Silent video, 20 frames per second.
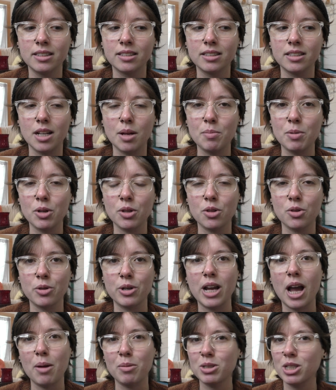number
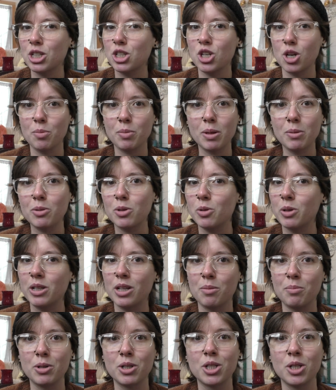3. I was jumping between
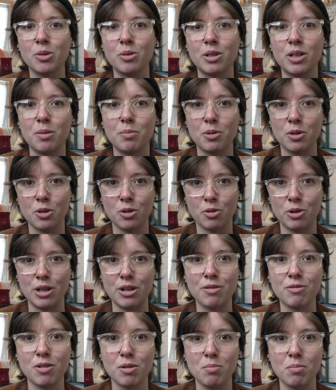number 2 and number
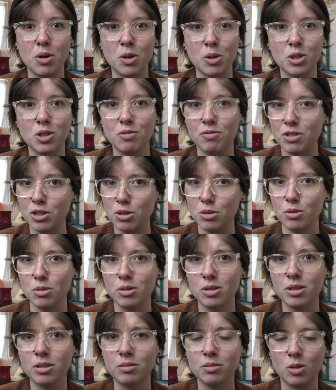3 for most
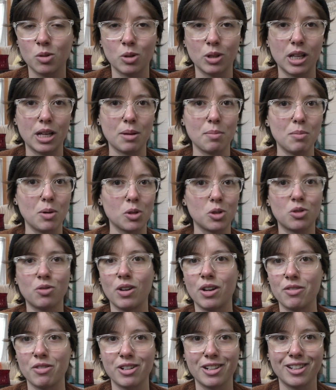viewed or most
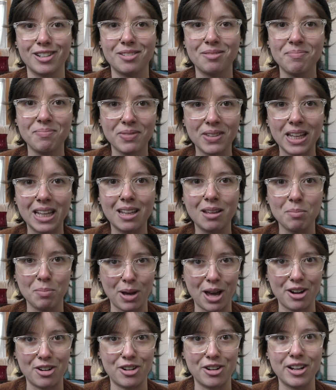favorited
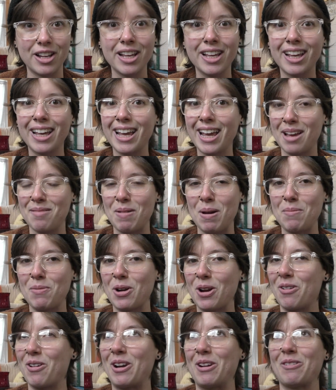pattern. And my
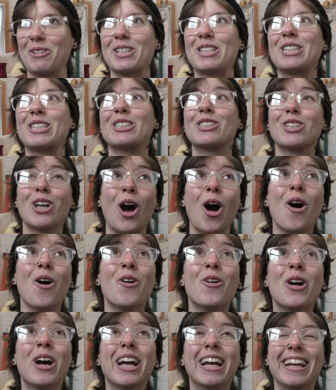boyfriend was
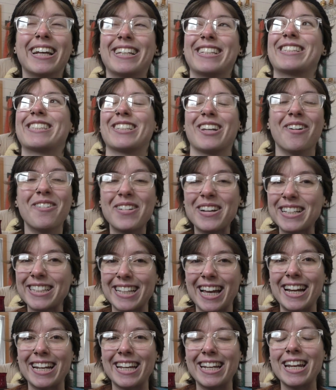so
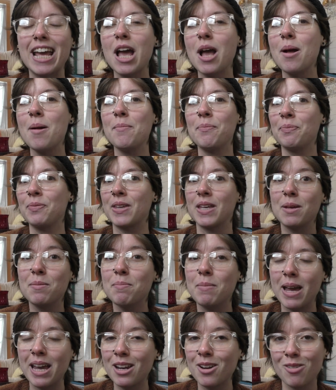excited. He
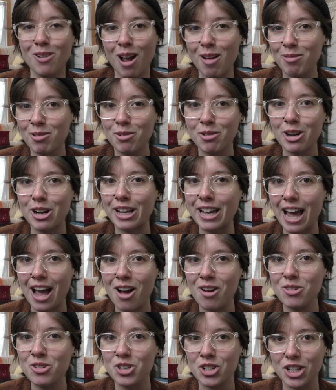made a Ravelry
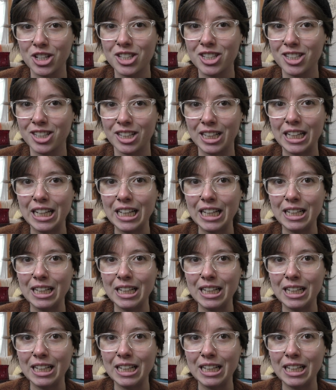account just to,